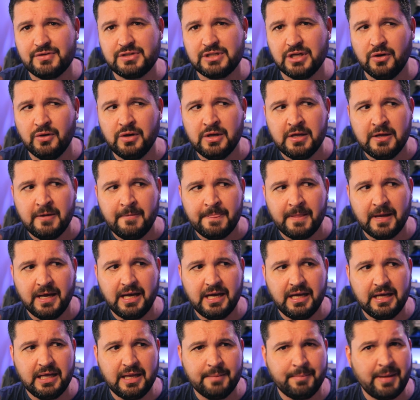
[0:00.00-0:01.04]
So
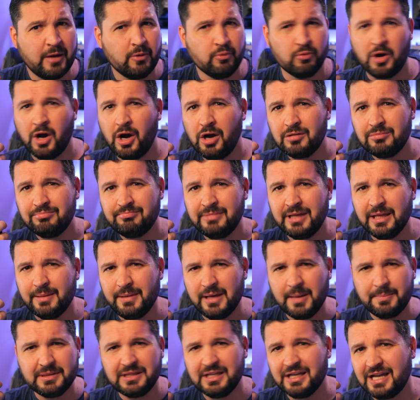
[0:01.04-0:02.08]
am I wrong? Hit
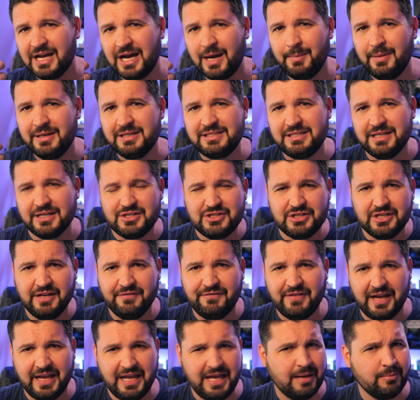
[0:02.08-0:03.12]
me up in the comments section
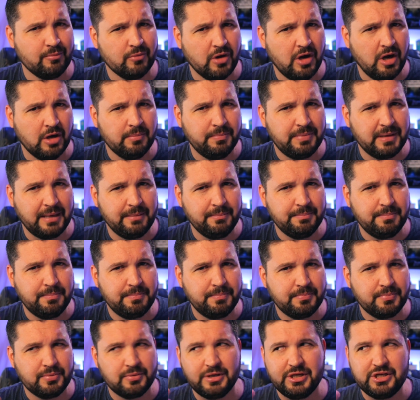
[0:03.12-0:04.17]
if I am wrong, but I'm
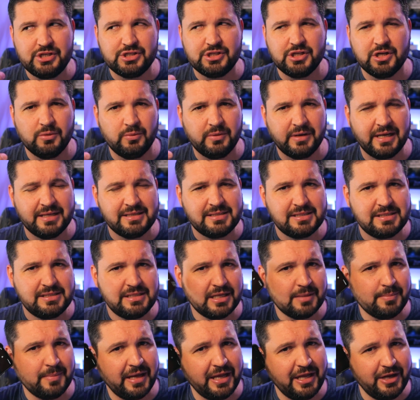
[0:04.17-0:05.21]
pretty sure when I
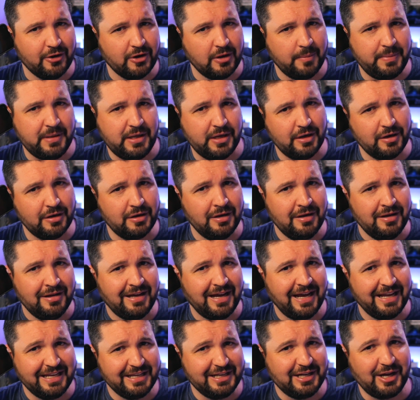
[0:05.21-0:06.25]
stick my ear up here,
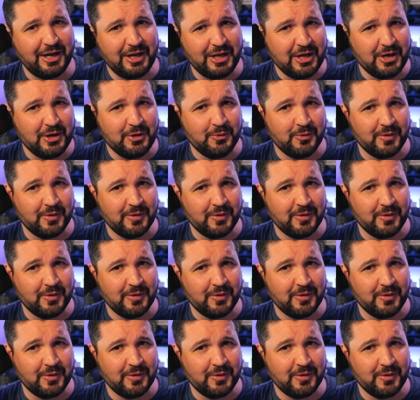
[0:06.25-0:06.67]
I get audio.